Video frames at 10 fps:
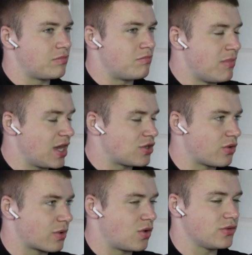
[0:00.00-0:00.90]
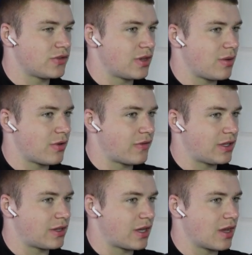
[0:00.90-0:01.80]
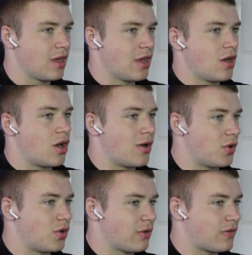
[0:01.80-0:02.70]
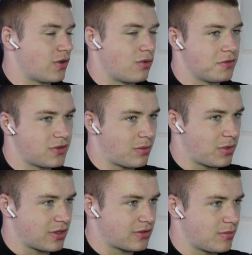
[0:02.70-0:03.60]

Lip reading: make sure we're constantly providing our body with a novel stimulus,